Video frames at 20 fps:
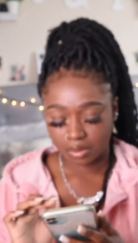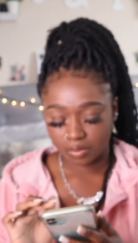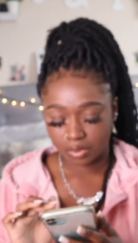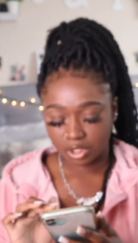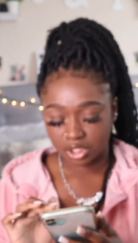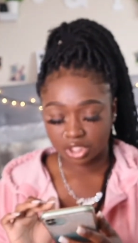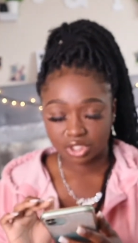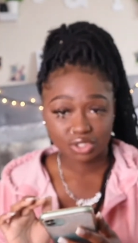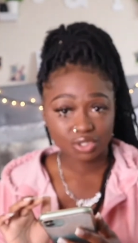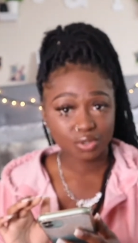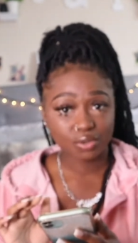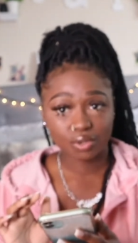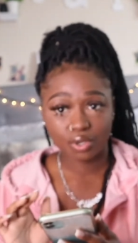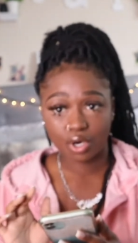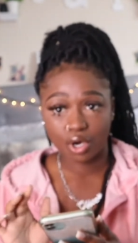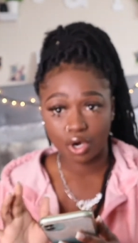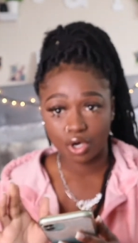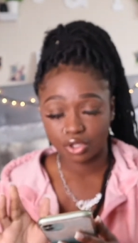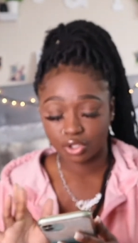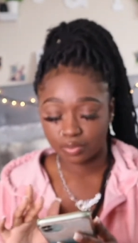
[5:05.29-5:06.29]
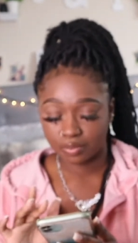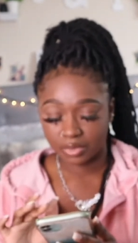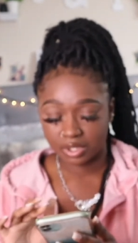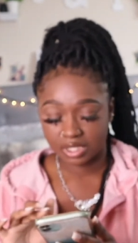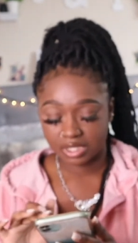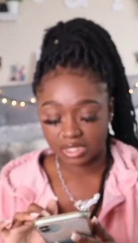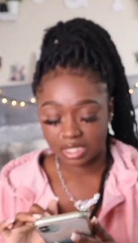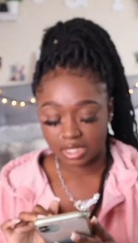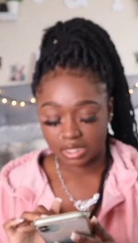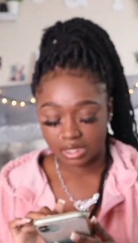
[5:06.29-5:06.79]
We're just gonna call them
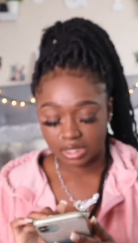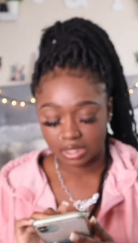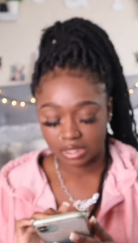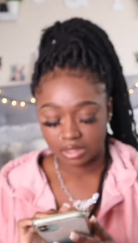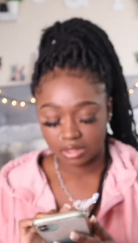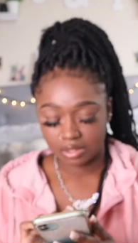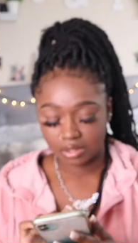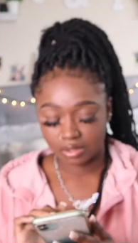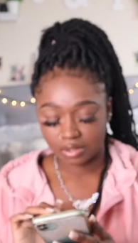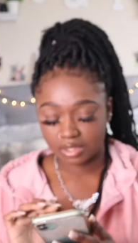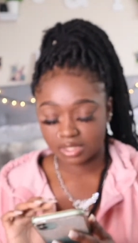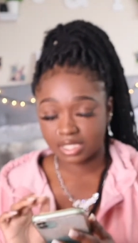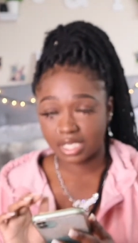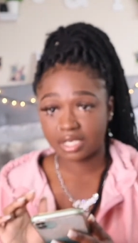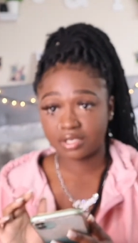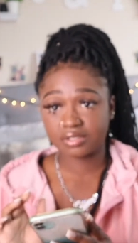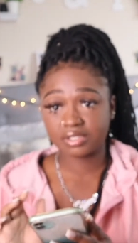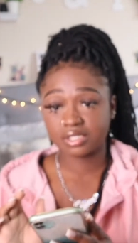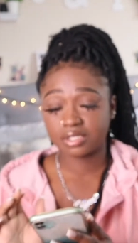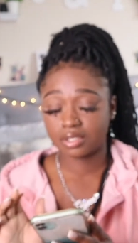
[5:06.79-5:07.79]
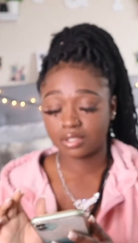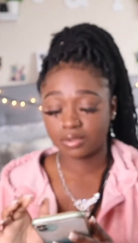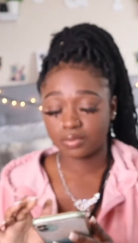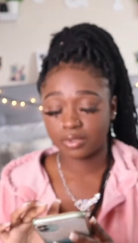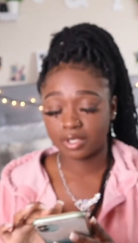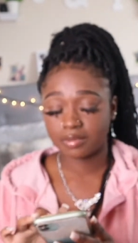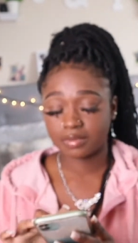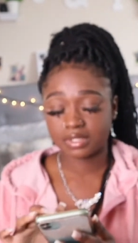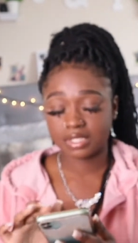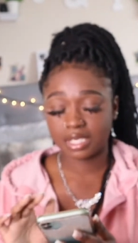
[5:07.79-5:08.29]
because that's easier, because I don't see on the
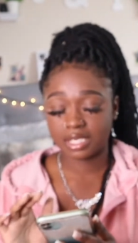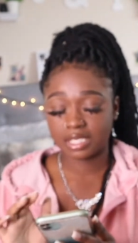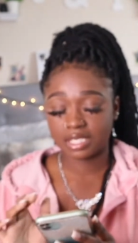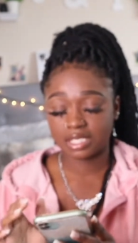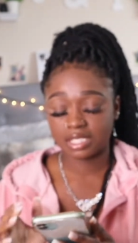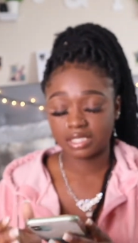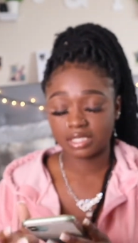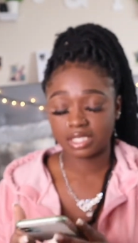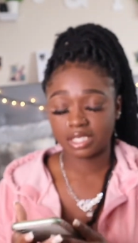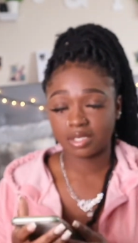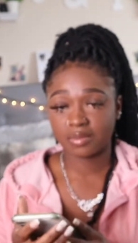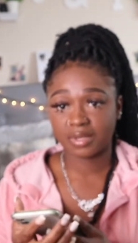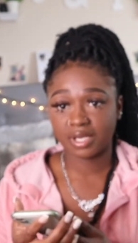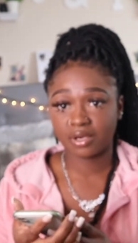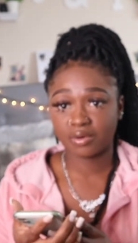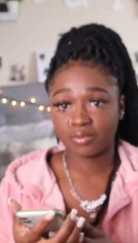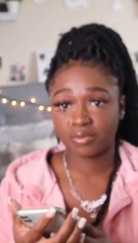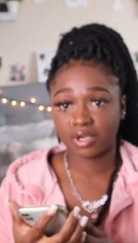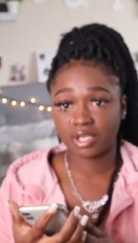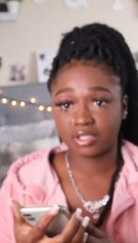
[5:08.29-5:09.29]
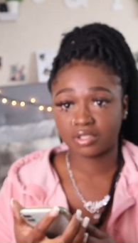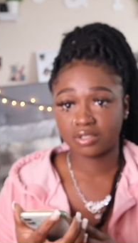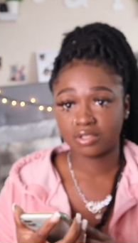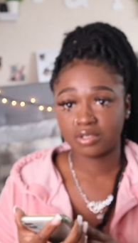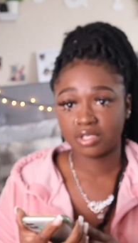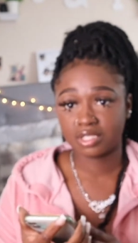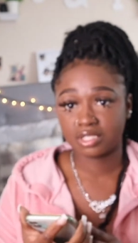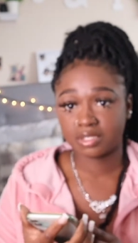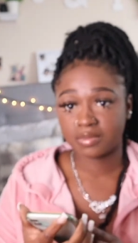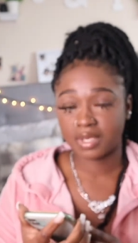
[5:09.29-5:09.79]
website anything about whether you
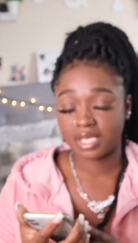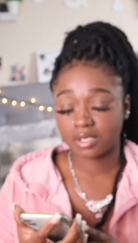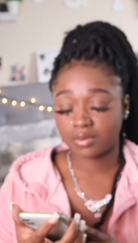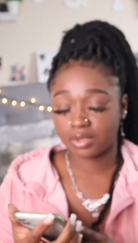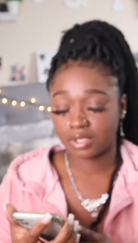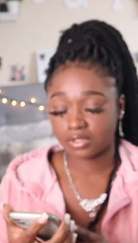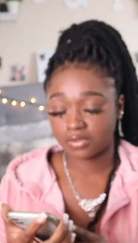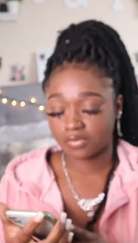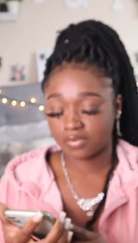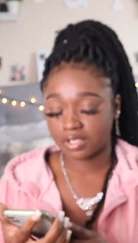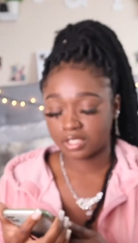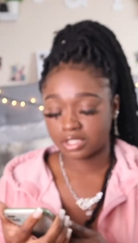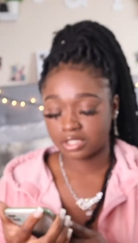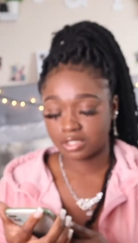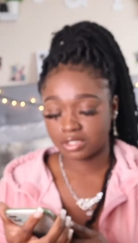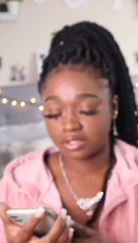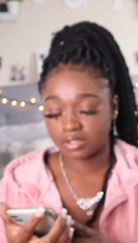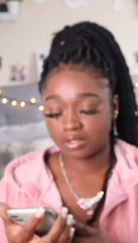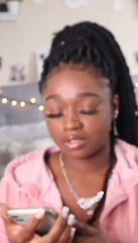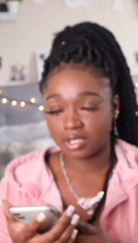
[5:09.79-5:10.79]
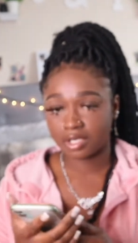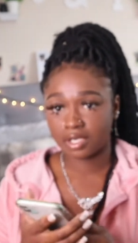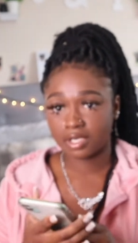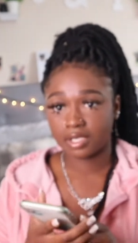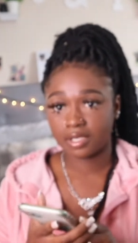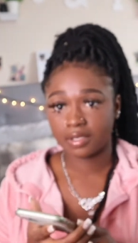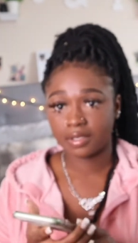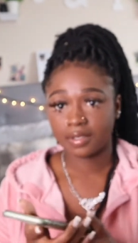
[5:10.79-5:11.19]
need to make reservations or not.